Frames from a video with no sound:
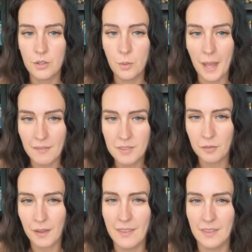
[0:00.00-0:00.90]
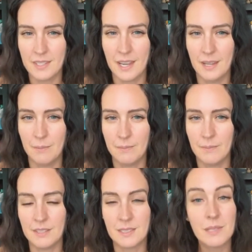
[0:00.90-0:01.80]
you have to find the time,
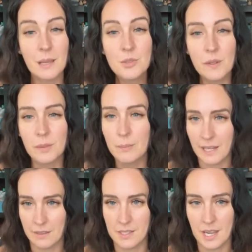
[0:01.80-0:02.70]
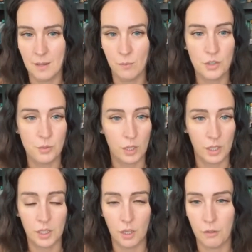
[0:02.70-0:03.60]
and sometimes you have to make the time, which we're
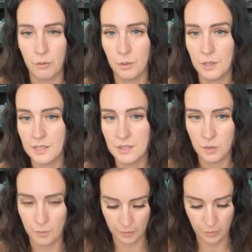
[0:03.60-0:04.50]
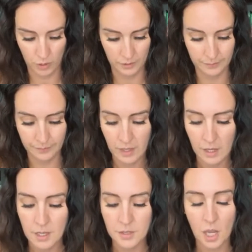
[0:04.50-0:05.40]
going to go through. It's super important.
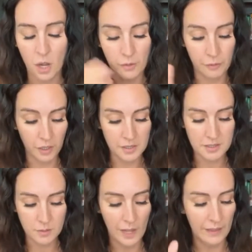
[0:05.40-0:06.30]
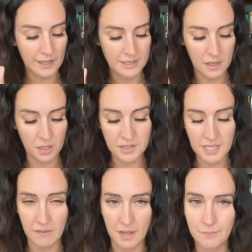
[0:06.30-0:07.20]
So, the first, like I said, there's
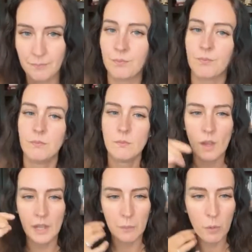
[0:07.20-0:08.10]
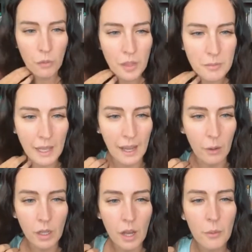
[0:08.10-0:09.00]
seven. I wrote them
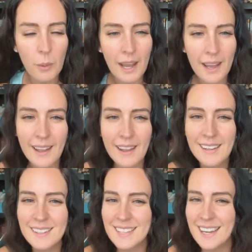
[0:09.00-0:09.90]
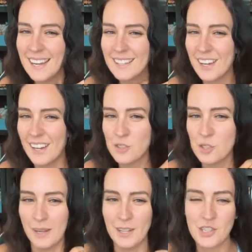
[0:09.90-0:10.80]
down, otherwise I talk
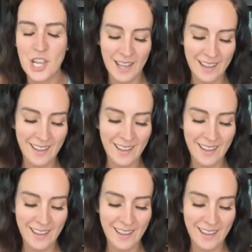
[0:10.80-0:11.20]
too much.